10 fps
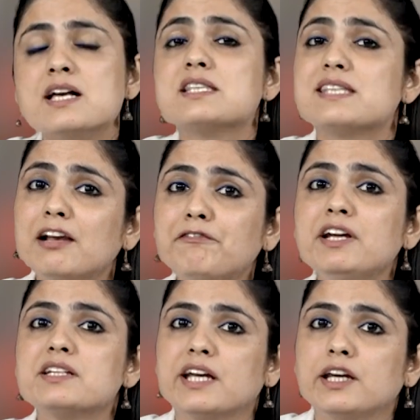
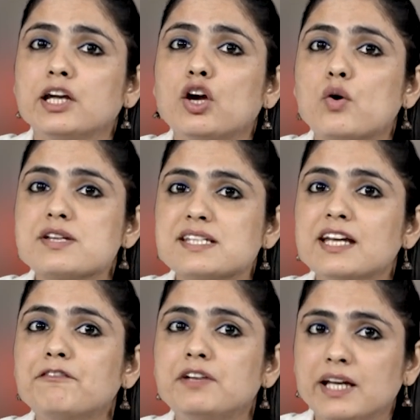Cell-free DNA or
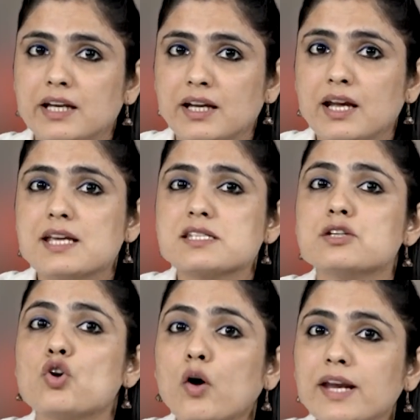cfDNA is
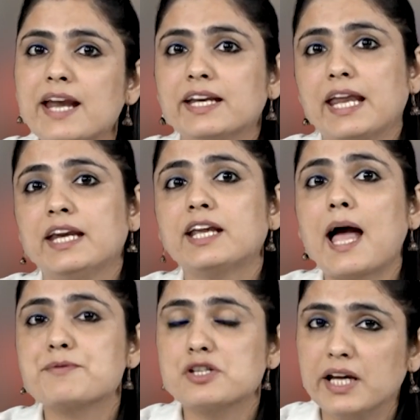a
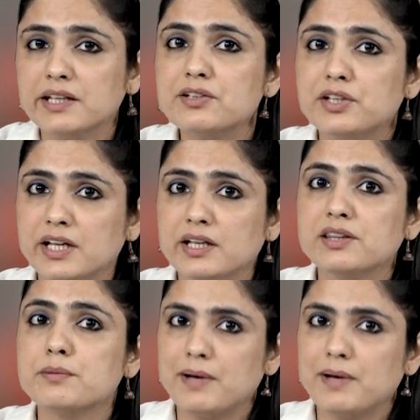non-encapsulated DNA in the